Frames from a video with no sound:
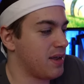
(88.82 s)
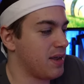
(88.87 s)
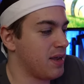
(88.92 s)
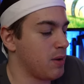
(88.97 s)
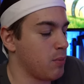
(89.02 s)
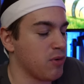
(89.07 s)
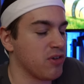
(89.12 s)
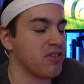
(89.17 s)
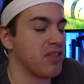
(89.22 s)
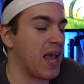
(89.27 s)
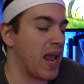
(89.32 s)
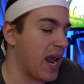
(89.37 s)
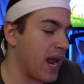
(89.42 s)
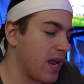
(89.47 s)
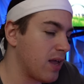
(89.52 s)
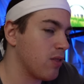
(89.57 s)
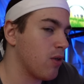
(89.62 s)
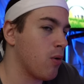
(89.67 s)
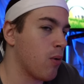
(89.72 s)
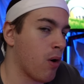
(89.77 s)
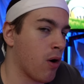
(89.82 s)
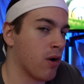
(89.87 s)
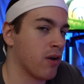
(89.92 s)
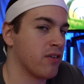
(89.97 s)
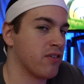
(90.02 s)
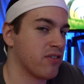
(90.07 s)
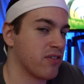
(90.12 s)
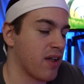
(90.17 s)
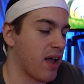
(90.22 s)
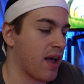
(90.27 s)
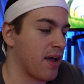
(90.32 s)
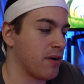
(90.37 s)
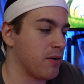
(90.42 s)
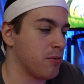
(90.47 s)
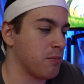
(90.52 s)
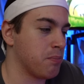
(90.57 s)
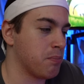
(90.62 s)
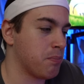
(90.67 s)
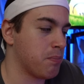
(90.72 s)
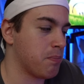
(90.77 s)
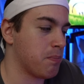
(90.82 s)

it was the Halo art style,